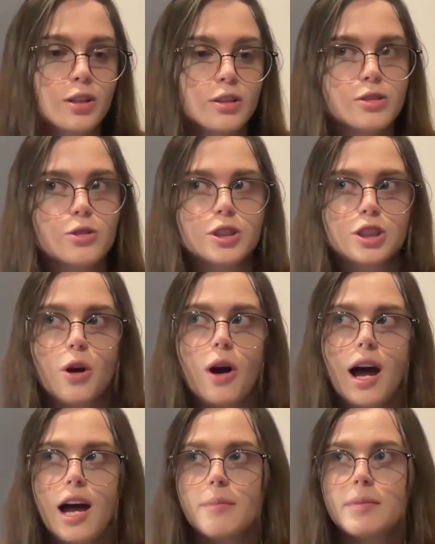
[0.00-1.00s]
Sure. So
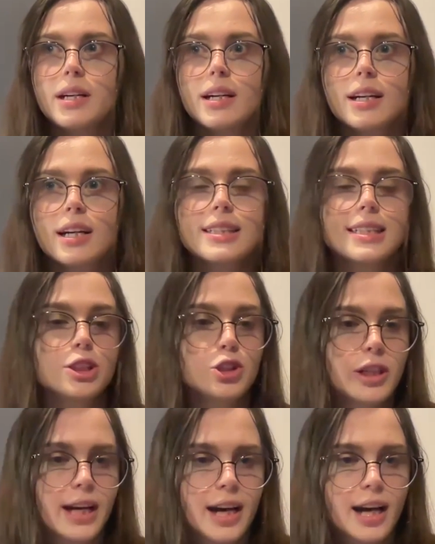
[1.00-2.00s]

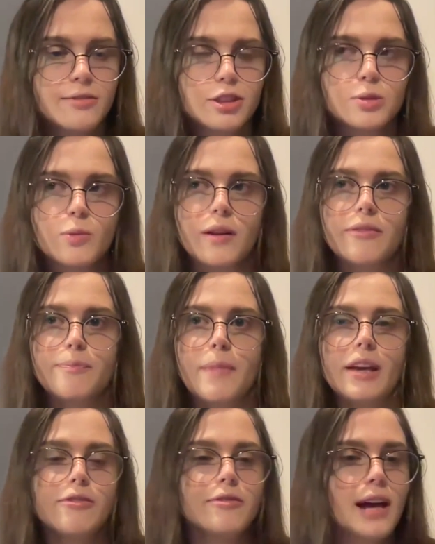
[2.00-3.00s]
essentially, I kind of just want to
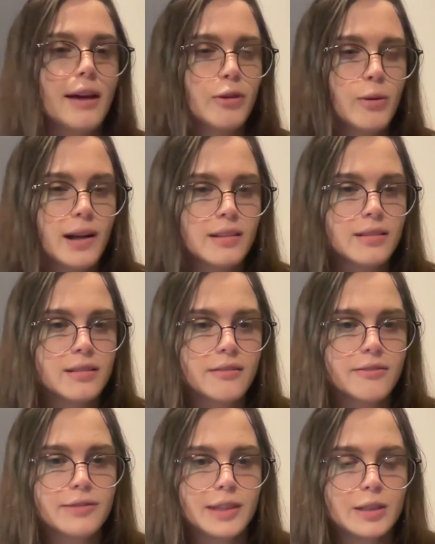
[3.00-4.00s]
make everyone
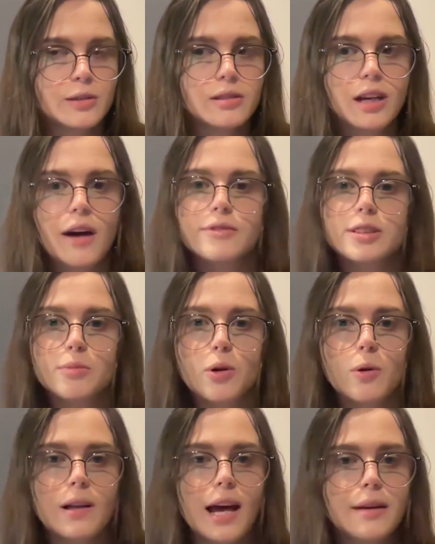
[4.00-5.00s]
feel
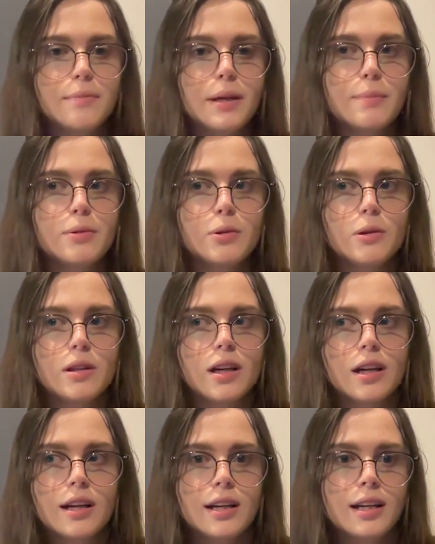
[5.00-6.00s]
comfortable. Like people,
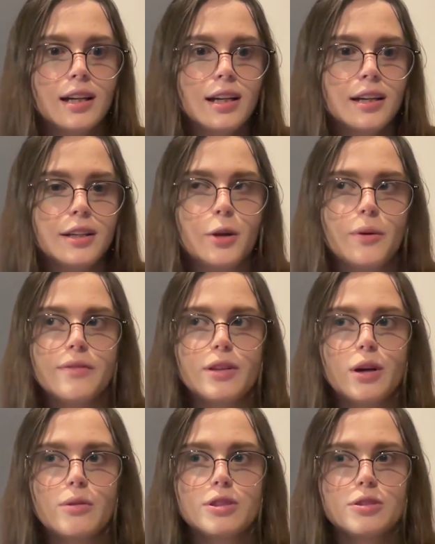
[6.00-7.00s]
even
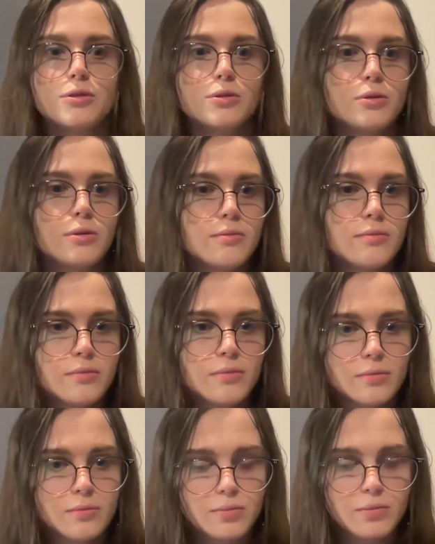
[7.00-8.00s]
though do
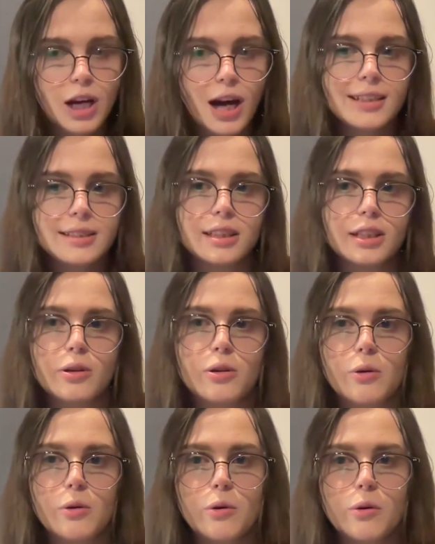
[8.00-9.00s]
casting
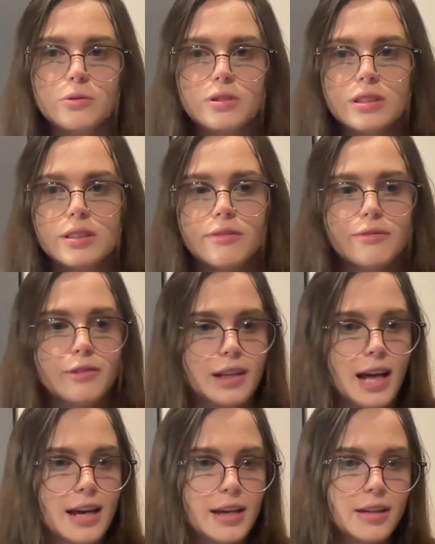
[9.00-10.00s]
calls for
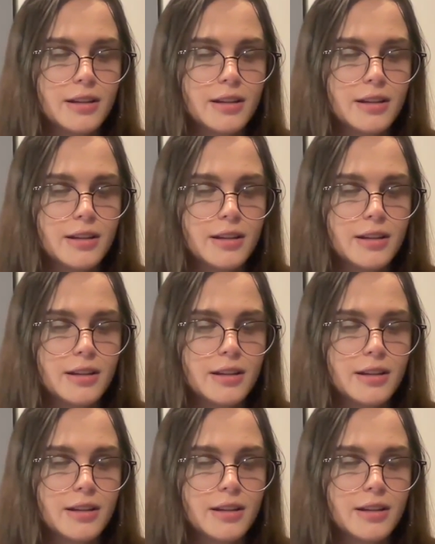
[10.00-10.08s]
like,